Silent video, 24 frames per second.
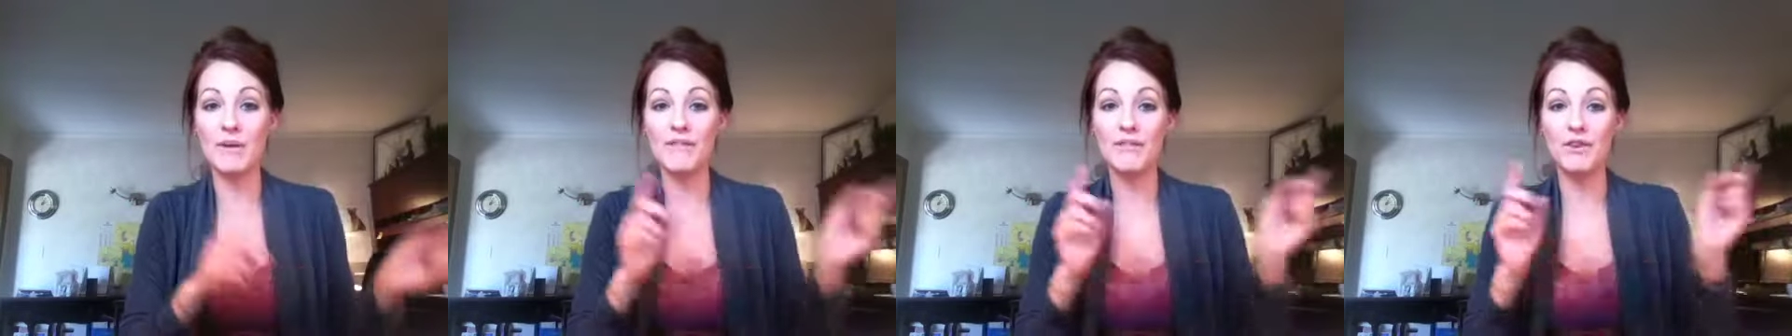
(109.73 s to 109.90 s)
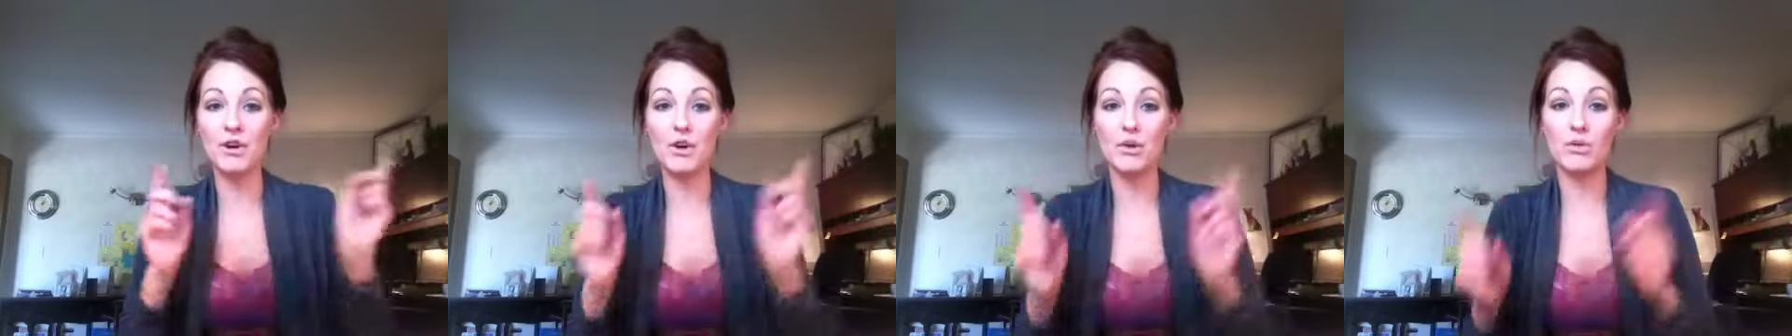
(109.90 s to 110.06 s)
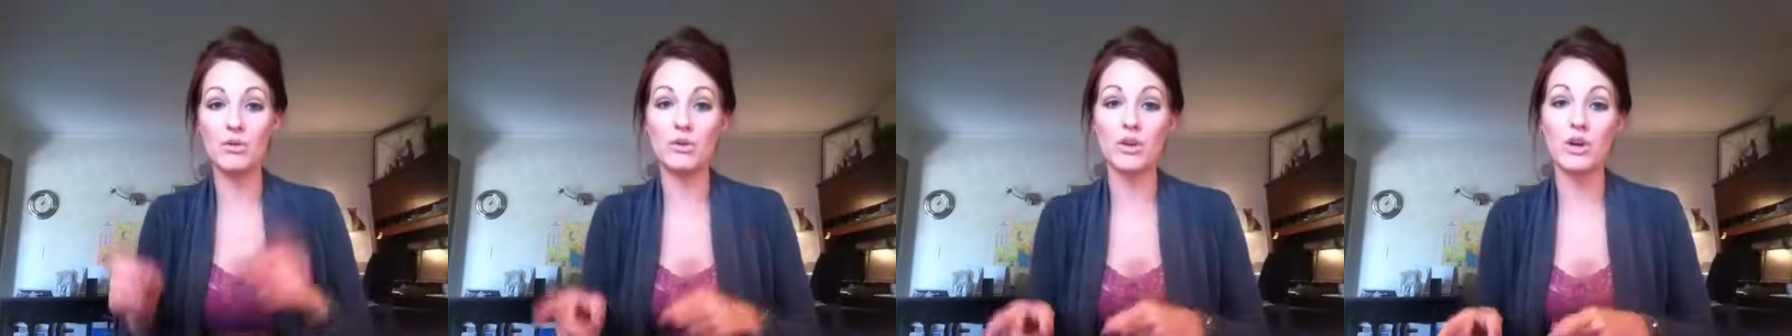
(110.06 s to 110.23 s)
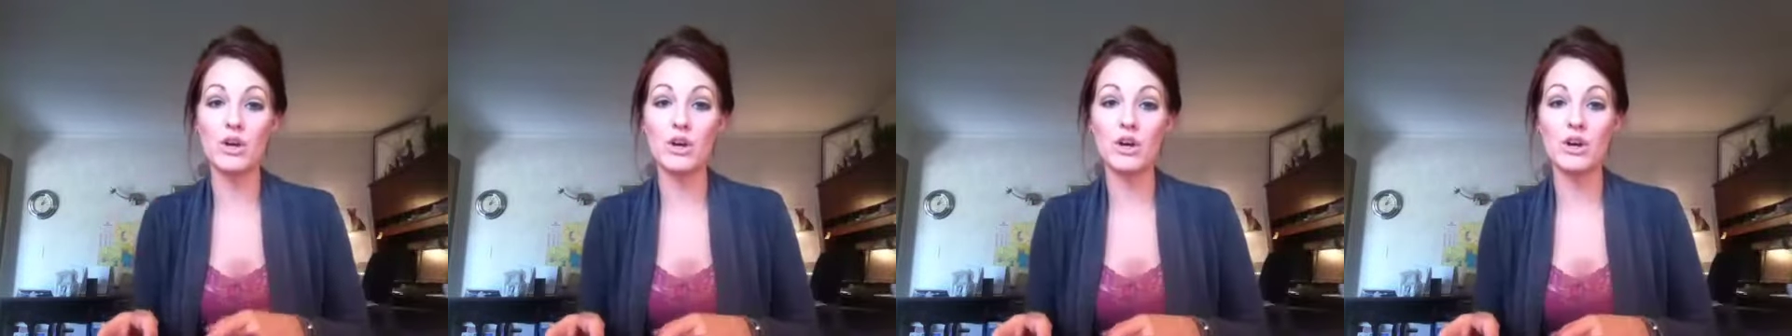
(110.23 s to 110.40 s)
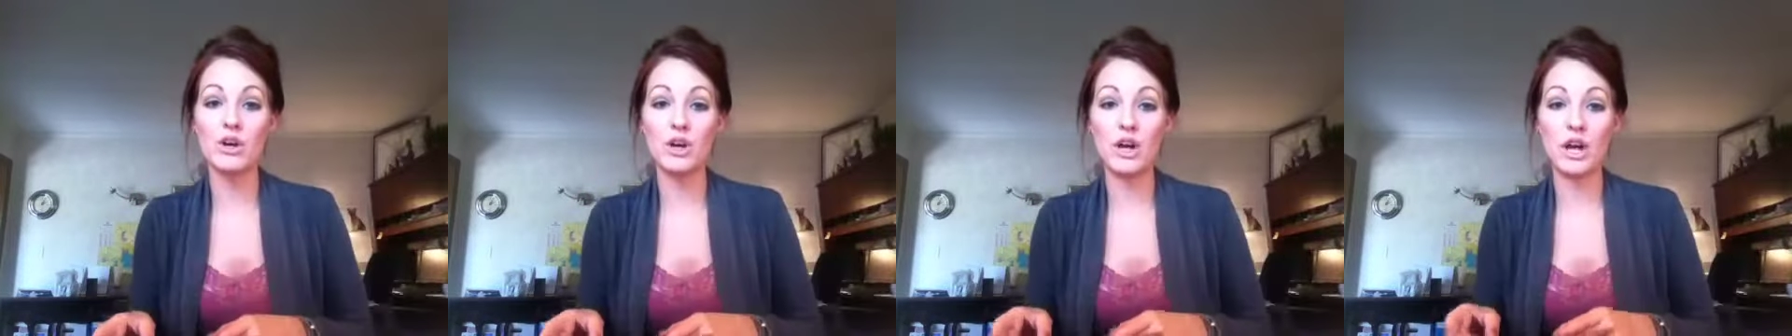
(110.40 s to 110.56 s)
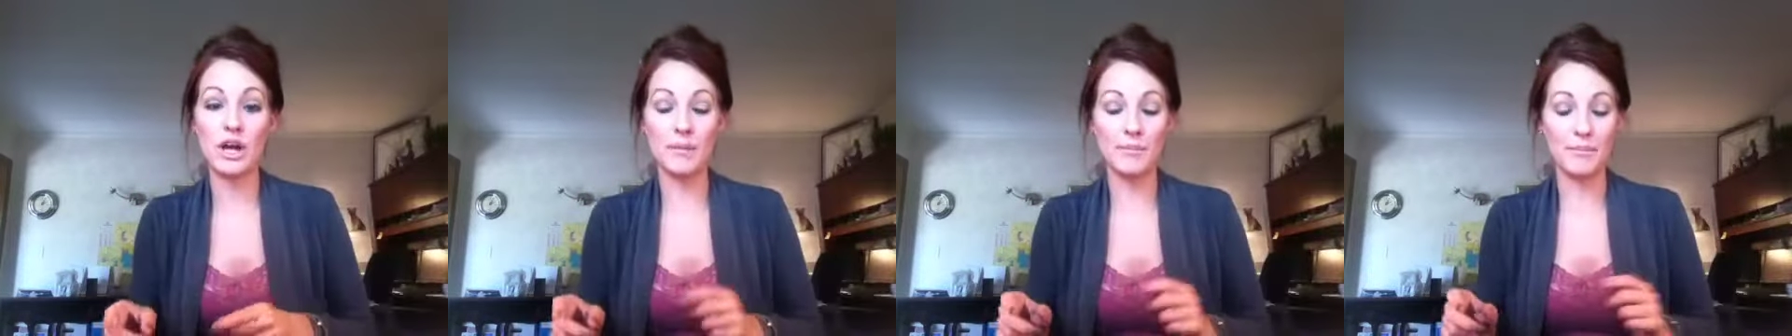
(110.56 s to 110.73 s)
phone
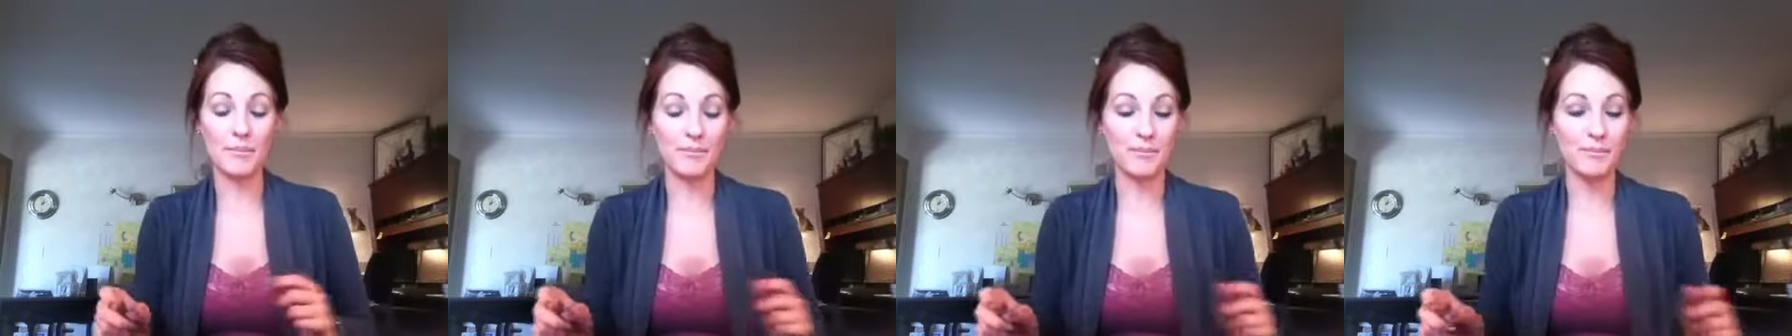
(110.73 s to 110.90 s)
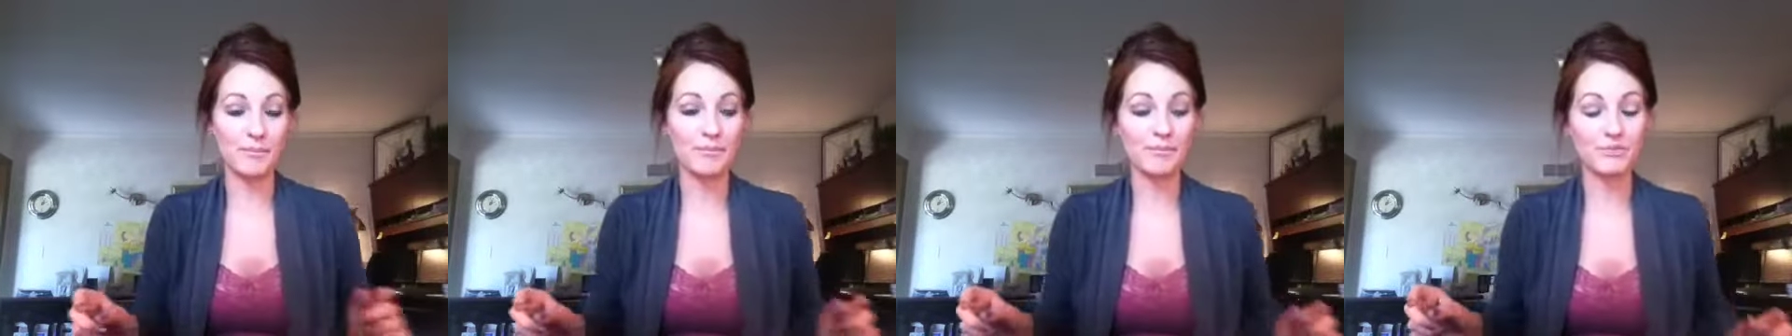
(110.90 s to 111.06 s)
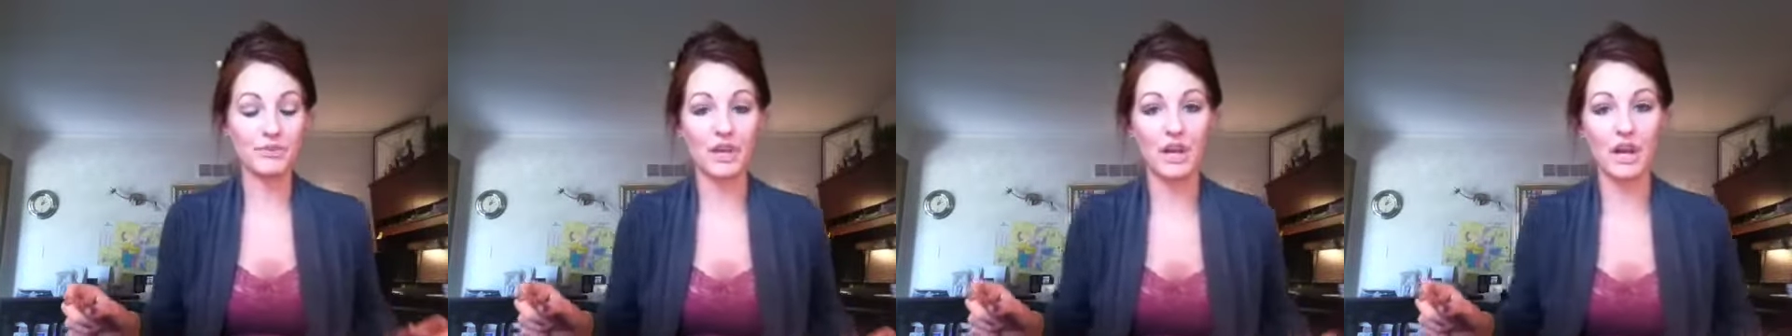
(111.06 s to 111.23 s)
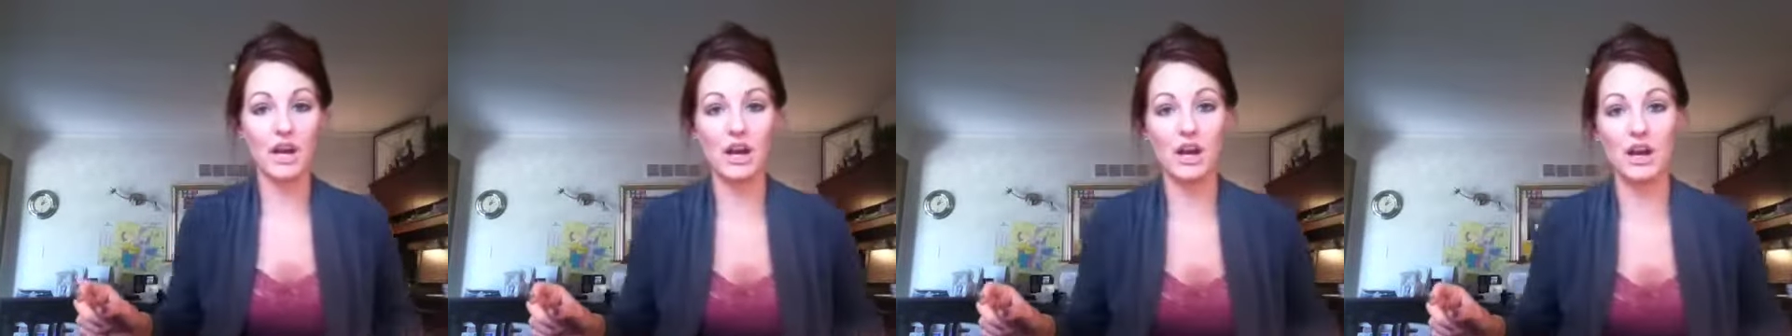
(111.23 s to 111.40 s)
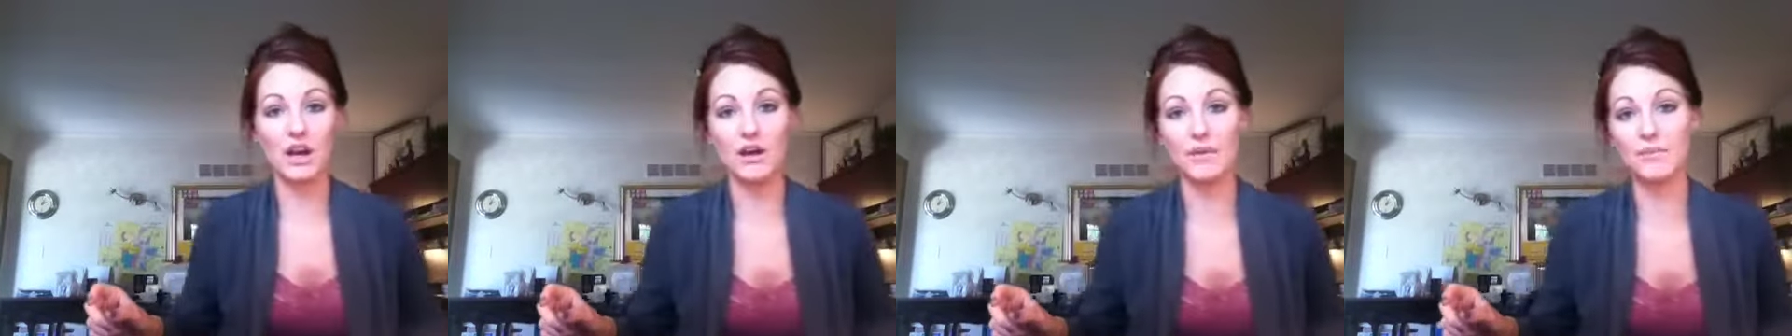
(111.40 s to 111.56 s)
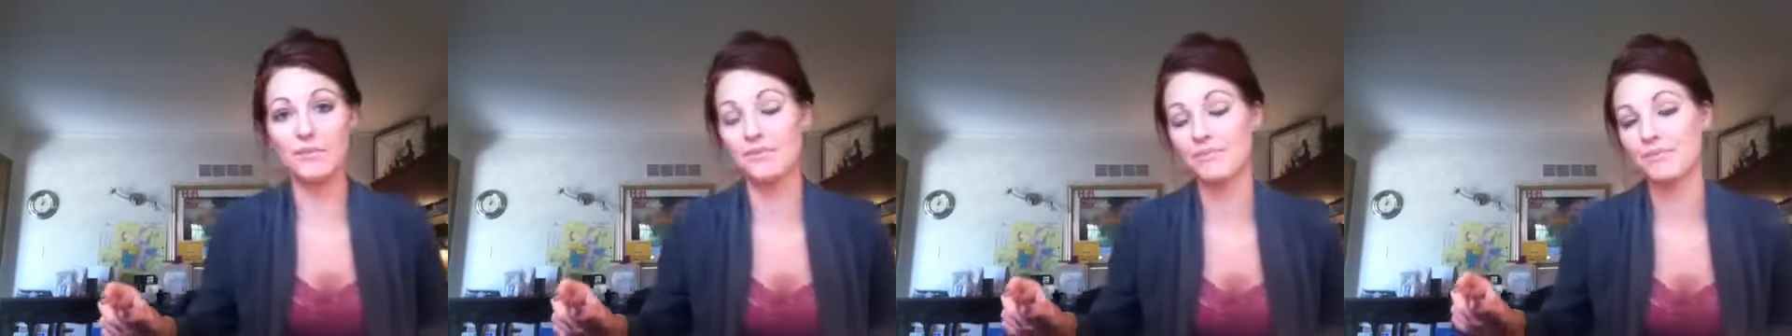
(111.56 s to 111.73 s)
and
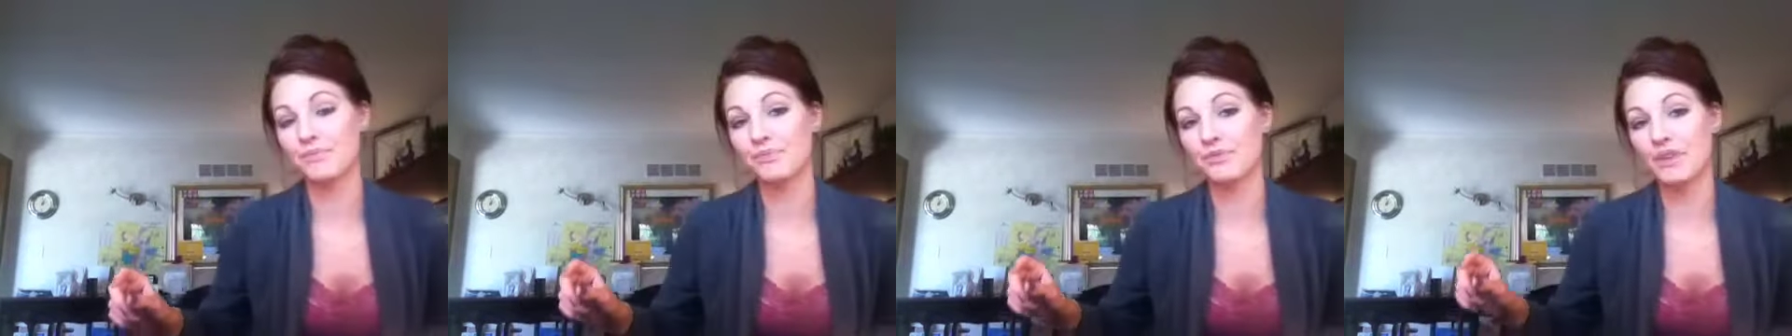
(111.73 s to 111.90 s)
um,